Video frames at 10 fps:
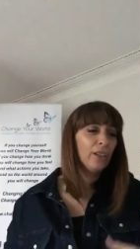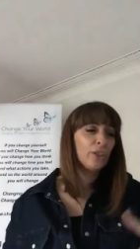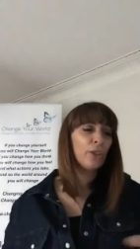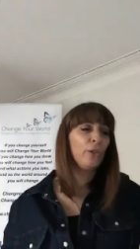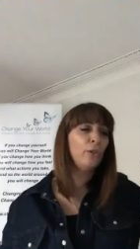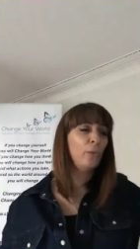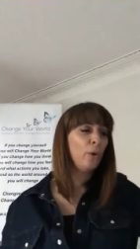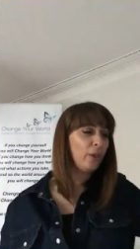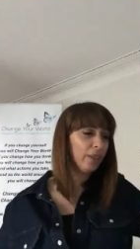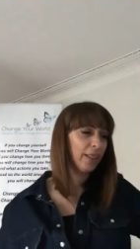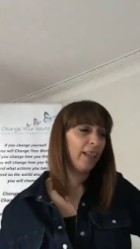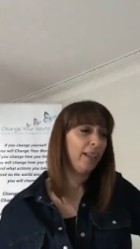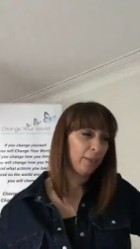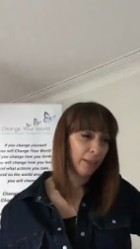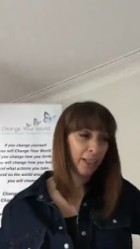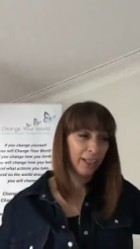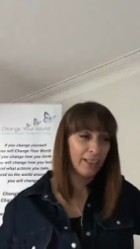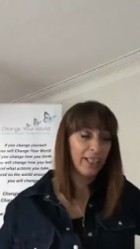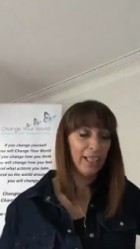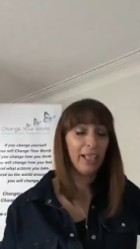So what, uh, like I
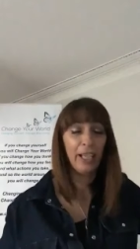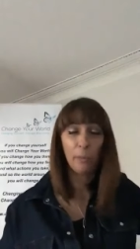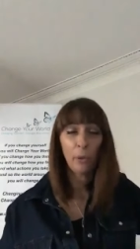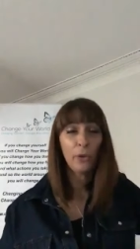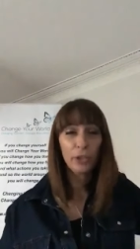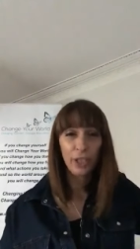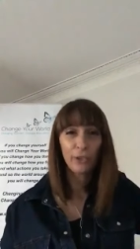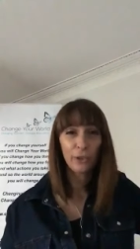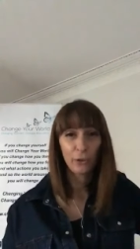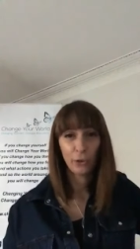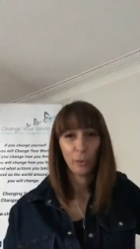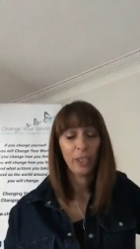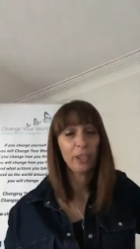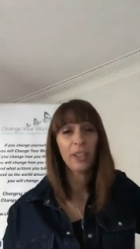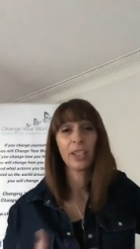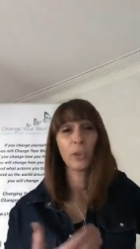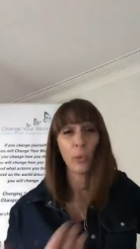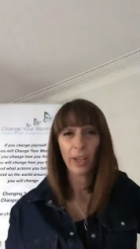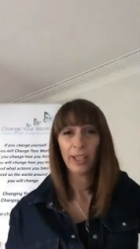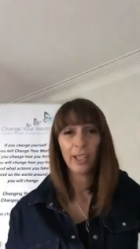say, posting on social media. This is
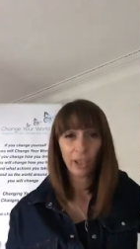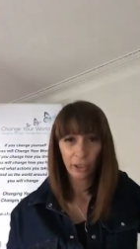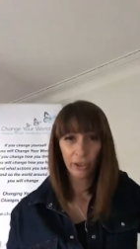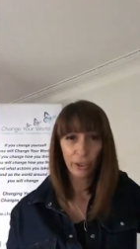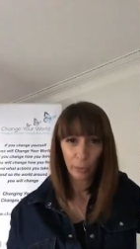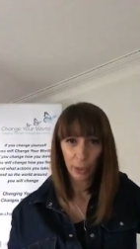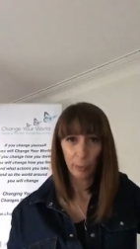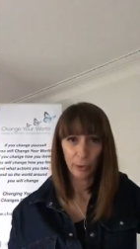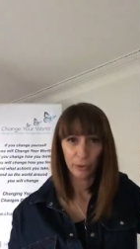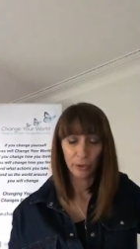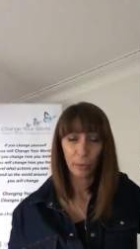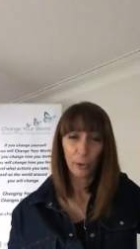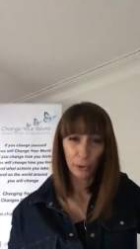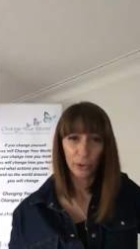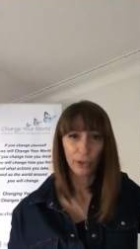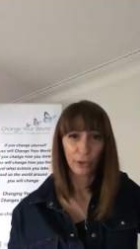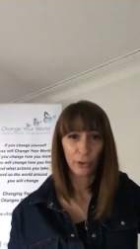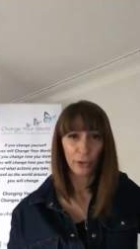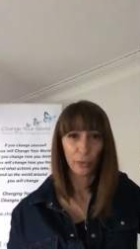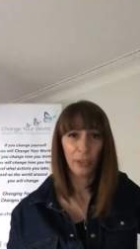why I encourage people to post on
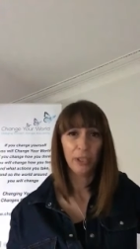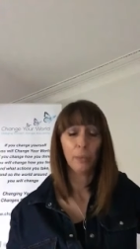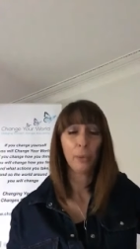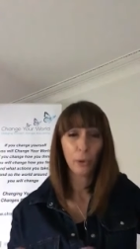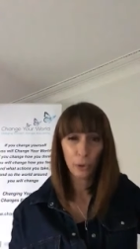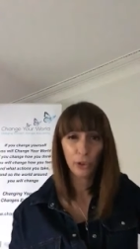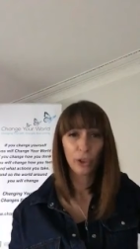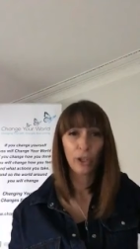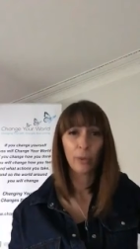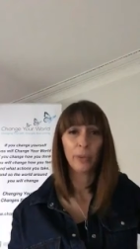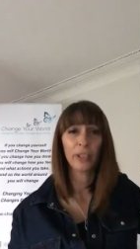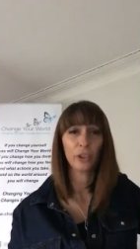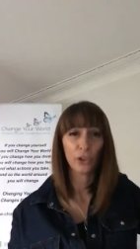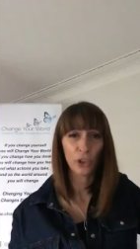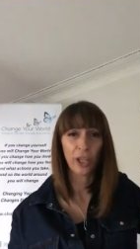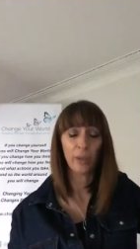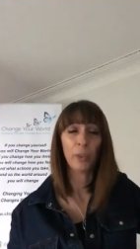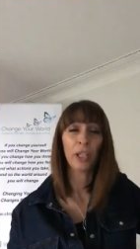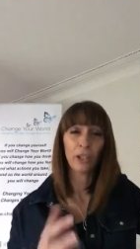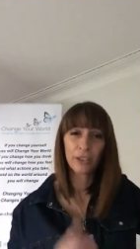social media, post your comments and share
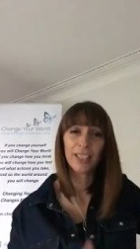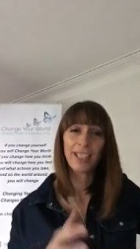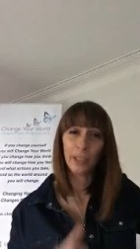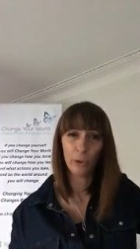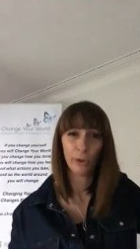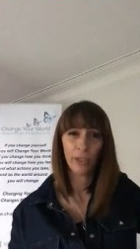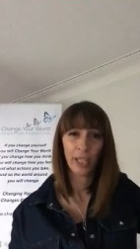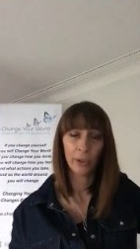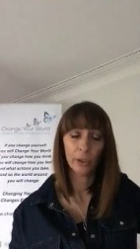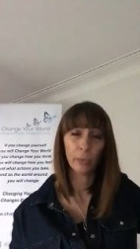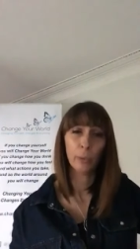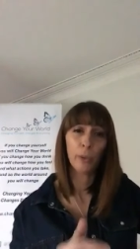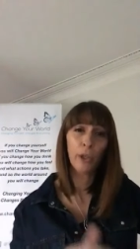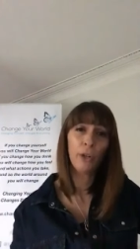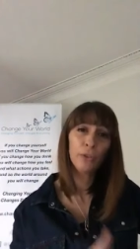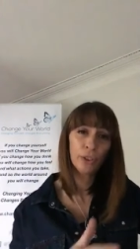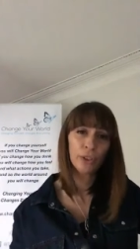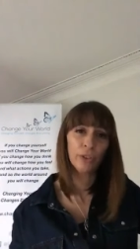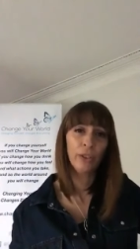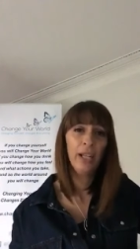because it keeps you accountable, but
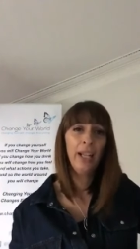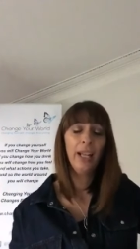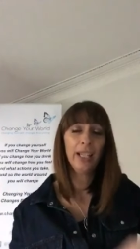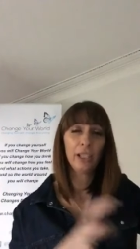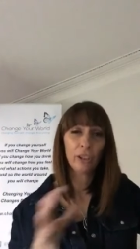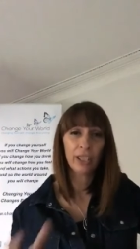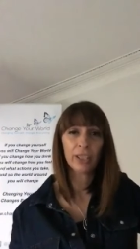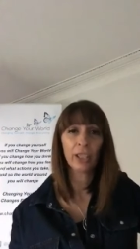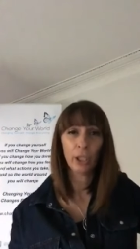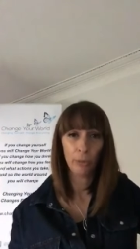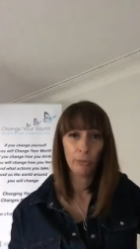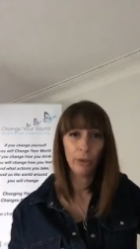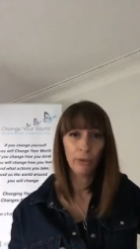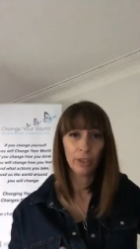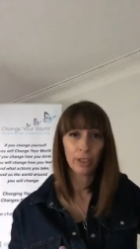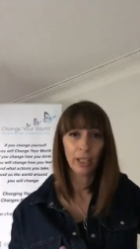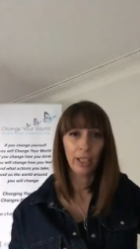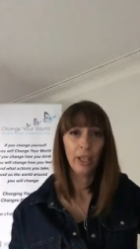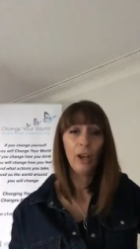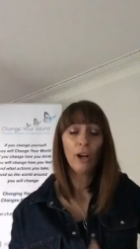also it creates a community